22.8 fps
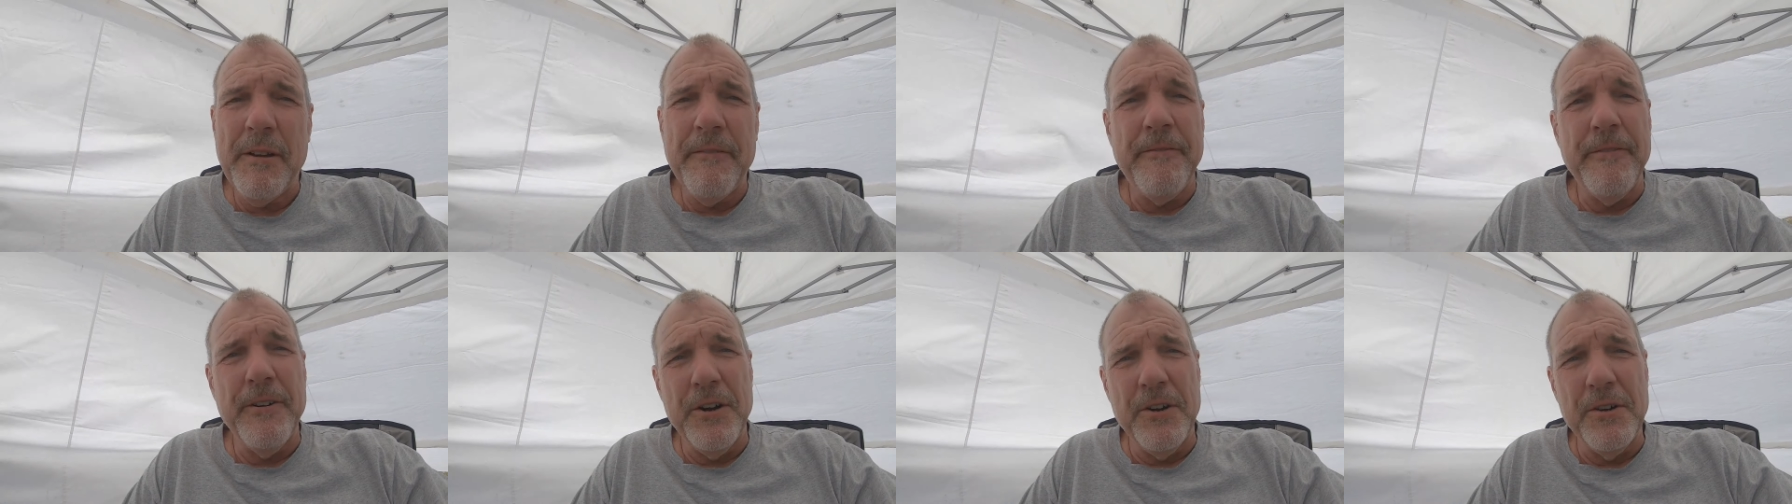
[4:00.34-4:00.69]

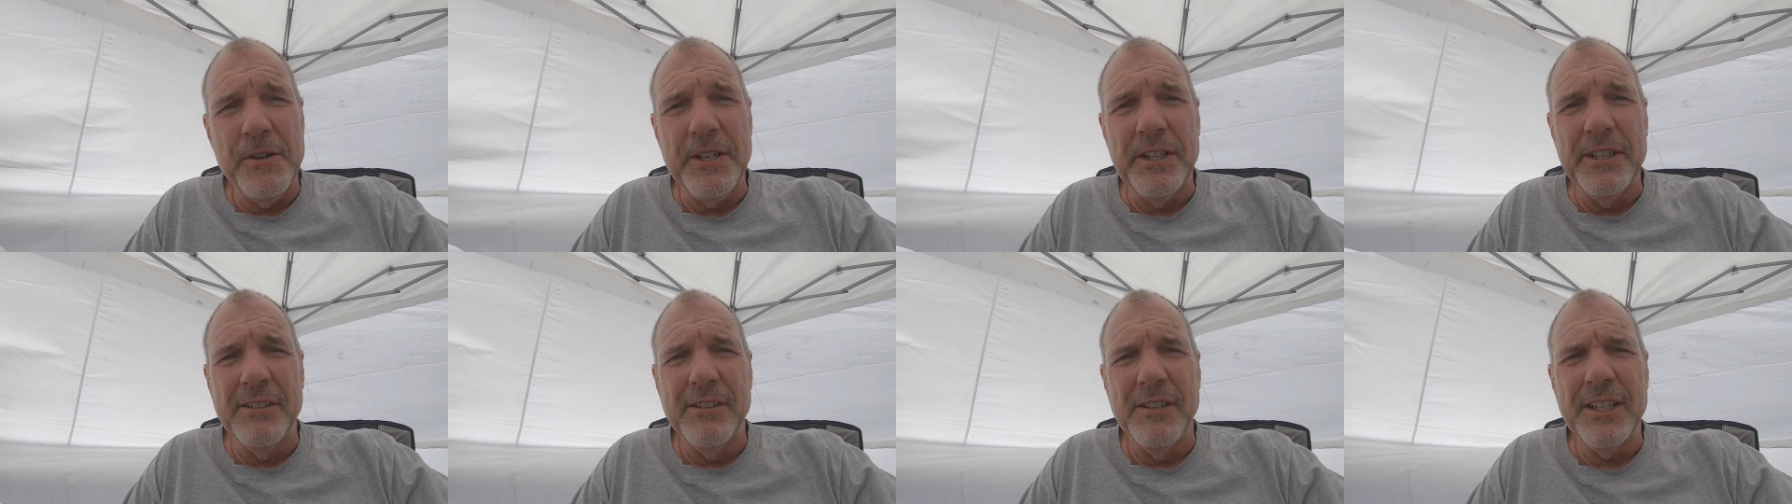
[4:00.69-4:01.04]
my
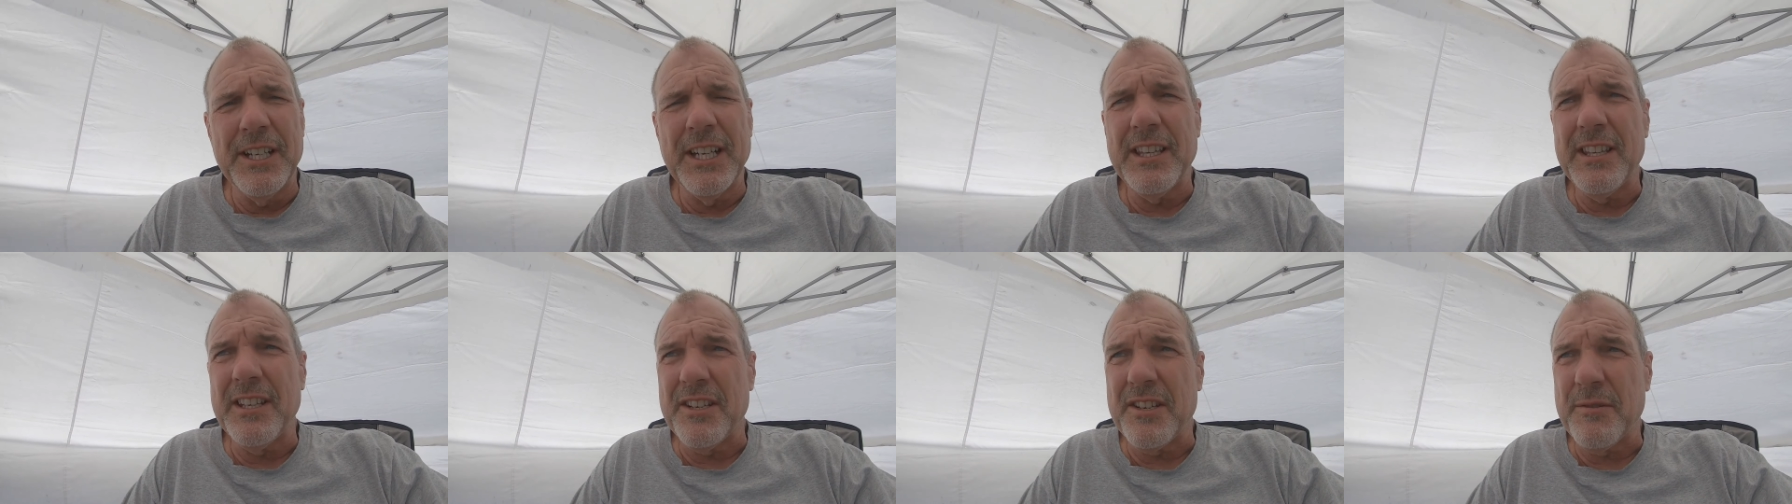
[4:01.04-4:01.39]
phone and
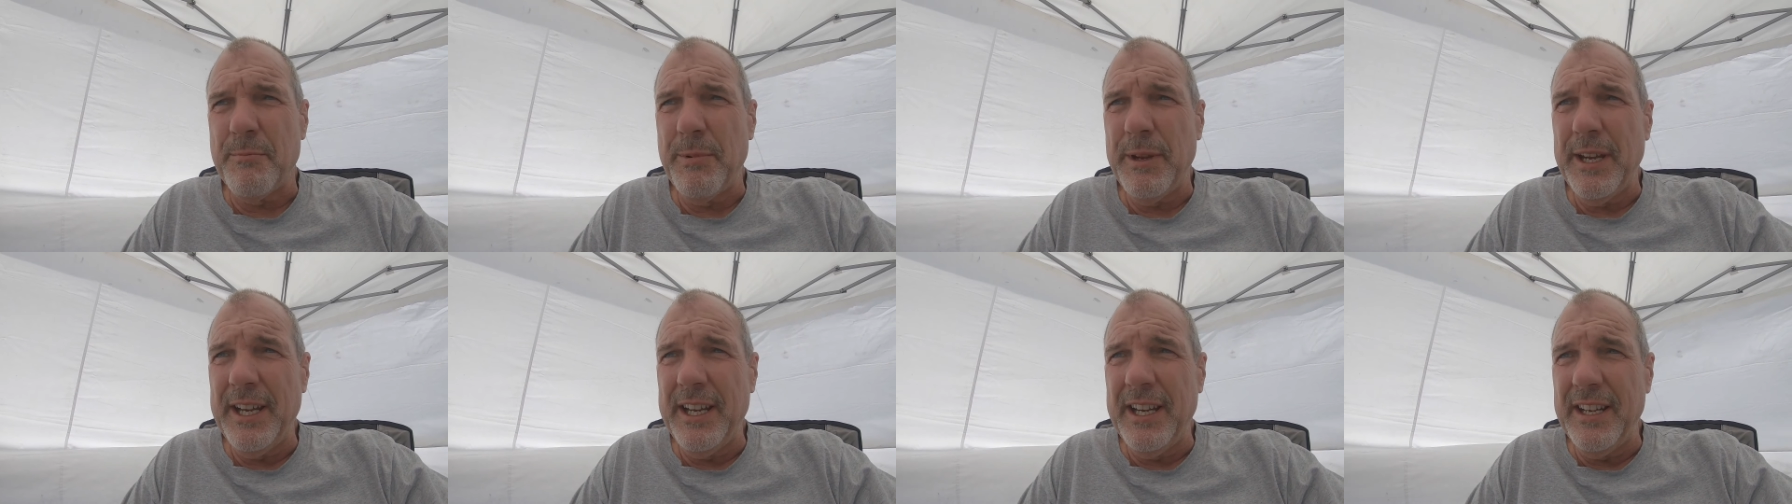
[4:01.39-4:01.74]
look at the
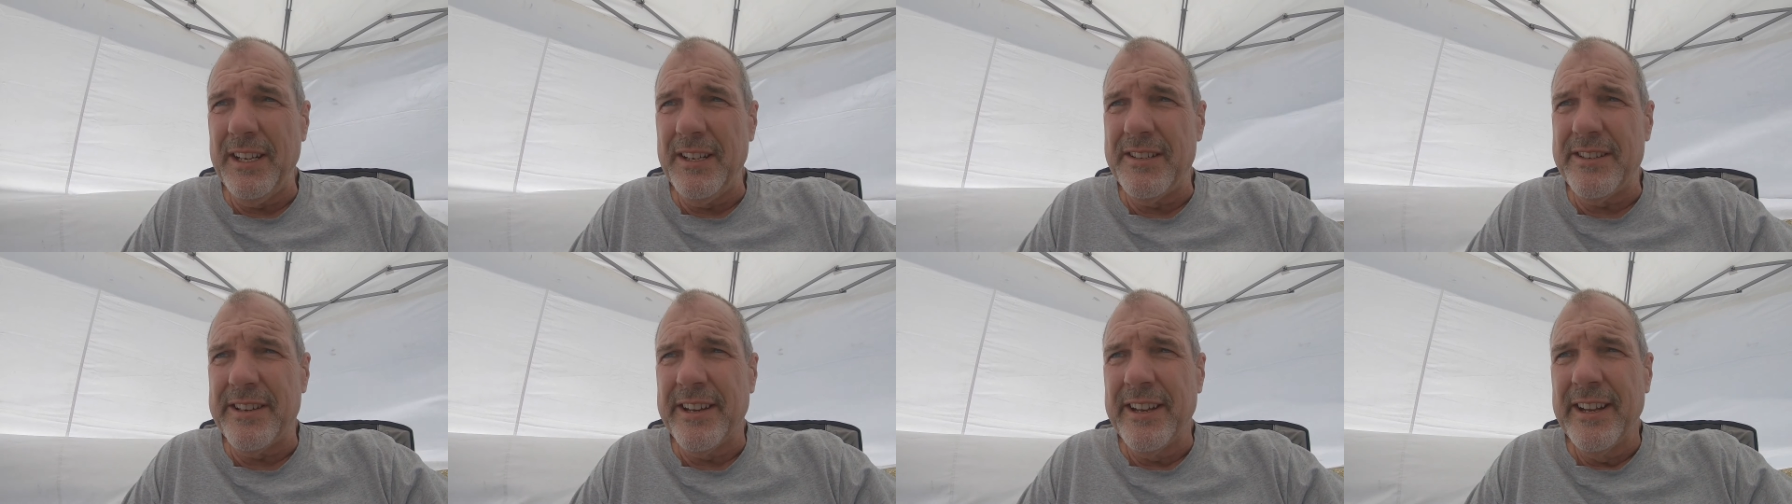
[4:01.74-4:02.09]

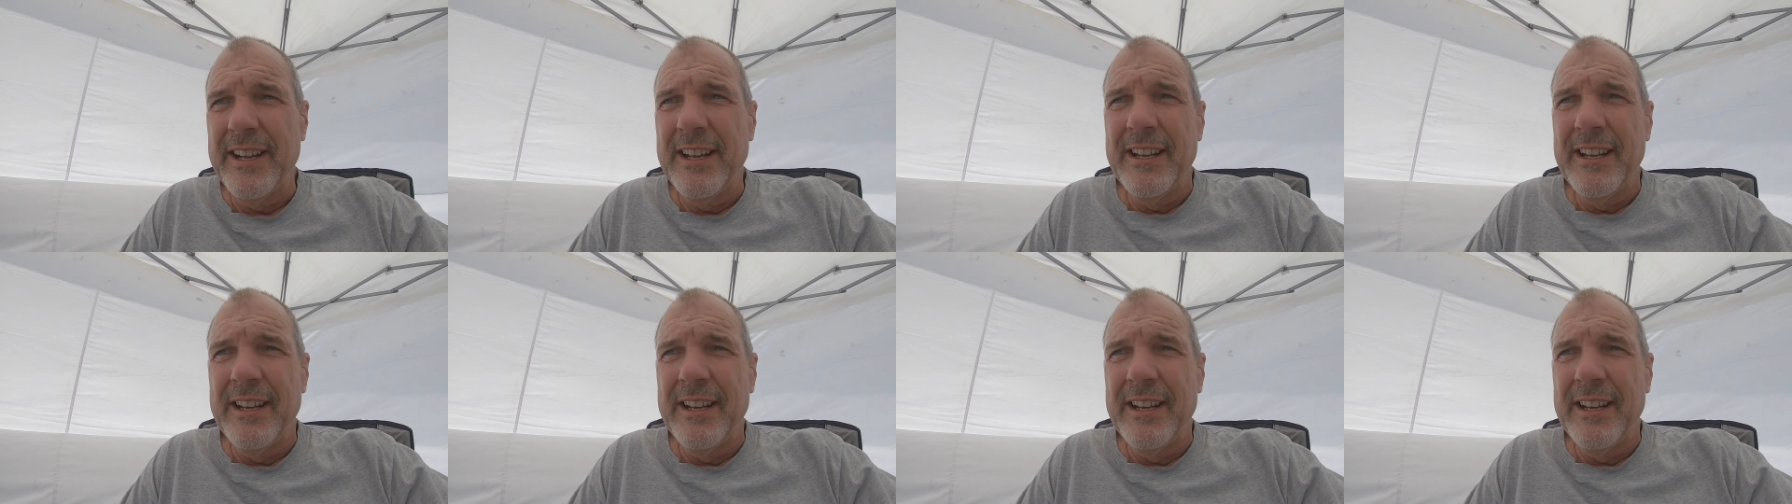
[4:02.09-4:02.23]
speeds,